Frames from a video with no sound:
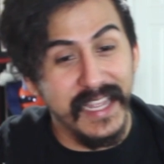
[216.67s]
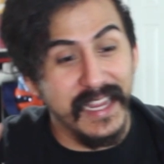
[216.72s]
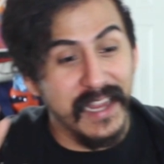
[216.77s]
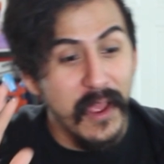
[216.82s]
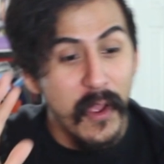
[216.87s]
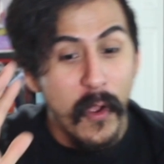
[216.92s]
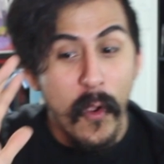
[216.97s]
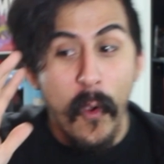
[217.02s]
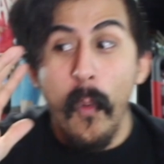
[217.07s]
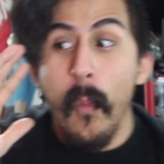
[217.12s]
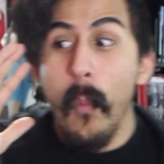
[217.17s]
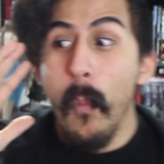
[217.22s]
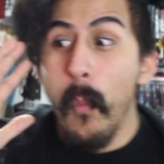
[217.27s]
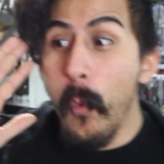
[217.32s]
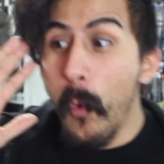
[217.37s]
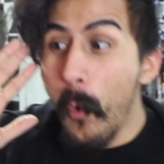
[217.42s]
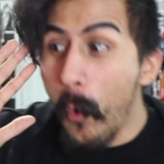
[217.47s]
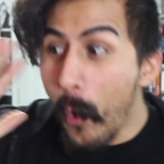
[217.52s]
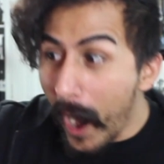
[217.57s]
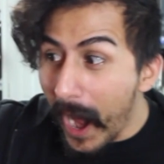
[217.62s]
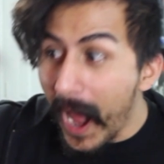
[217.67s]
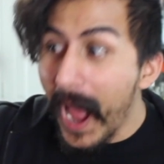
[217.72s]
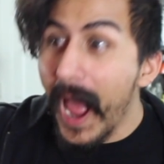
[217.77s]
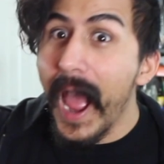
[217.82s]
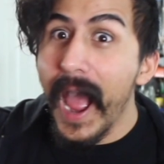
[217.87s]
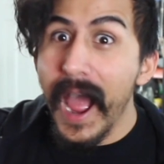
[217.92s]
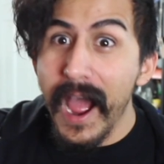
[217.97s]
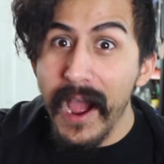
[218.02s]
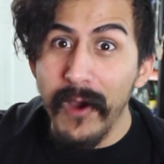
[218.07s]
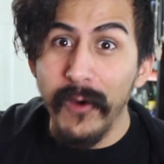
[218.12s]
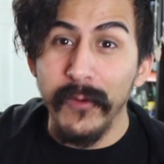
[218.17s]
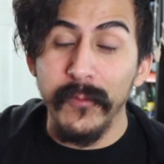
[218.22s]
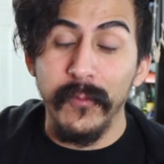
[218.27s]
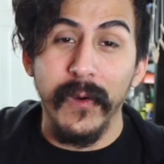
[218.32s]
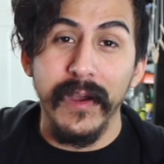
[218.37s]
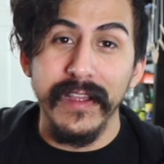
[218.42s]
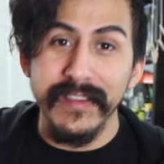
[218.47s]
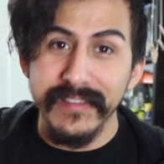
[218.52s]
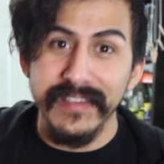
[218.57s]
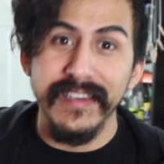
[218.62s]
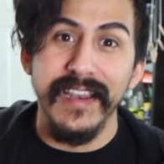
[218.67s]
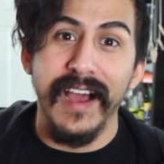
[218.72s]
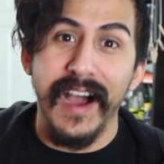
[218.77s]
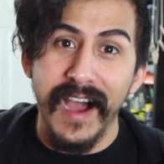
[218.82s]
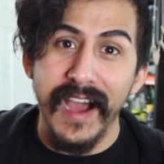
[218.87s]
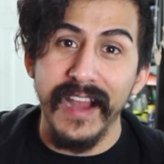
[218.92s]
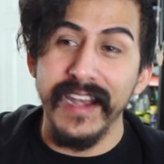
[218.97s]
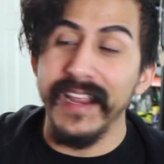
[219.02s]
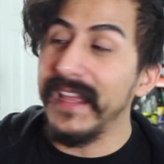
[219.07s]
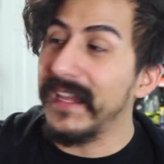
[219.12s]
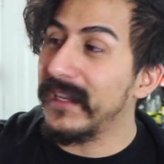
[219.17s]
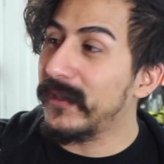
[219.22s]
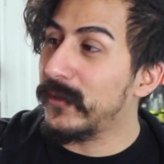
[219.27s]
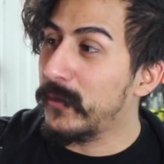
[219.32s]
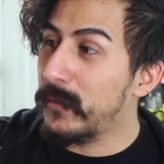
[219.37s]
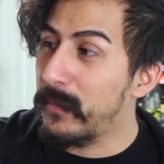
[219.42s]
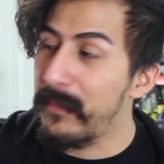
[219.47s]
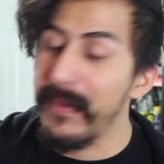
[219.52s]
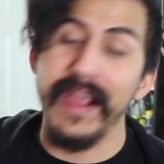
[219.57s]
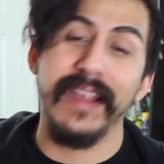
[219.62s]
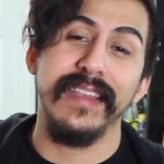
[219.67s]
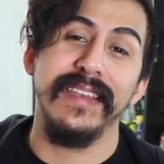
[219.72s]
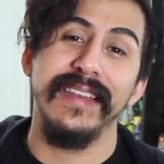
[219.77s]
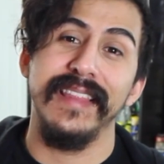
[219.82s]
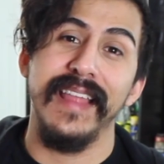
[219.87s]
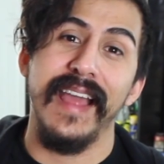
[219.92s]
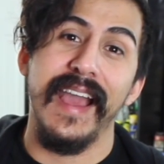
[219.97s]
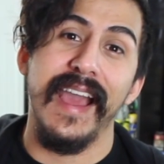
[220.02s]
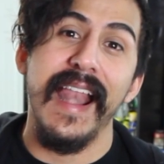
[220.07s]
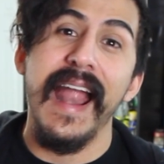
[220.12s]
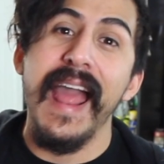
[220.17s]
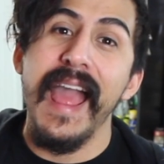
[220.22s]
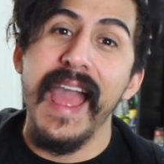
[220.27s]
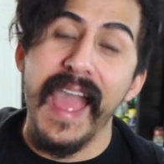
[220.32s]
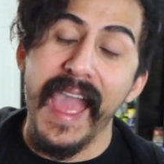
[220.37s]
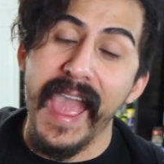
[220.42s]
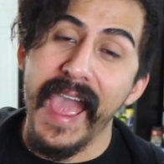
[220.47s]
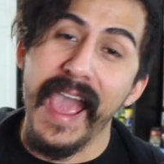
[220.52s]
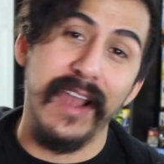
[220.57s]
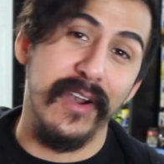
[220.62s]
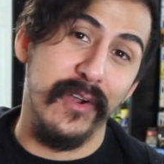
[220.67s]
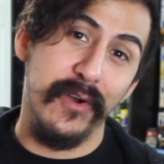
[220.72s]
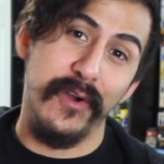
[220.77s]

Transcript: like, wow, was not expecting that at